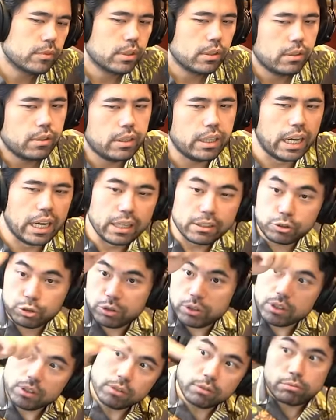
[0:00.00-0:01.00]
yeah I just
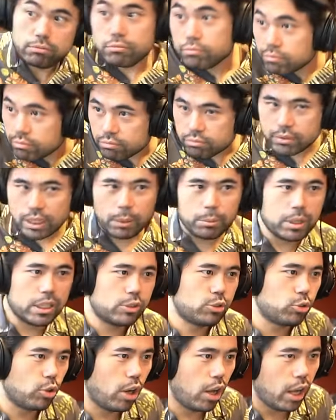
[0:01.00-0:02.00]
did the I'm like
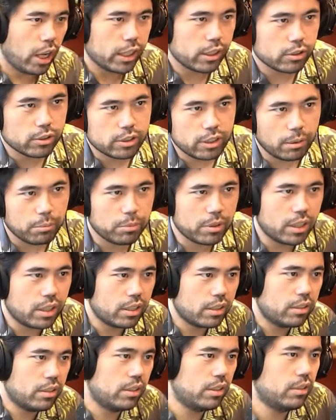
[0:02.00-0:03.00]
drawing or
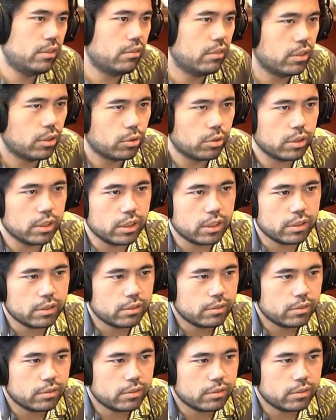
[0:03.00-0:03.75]
something like literally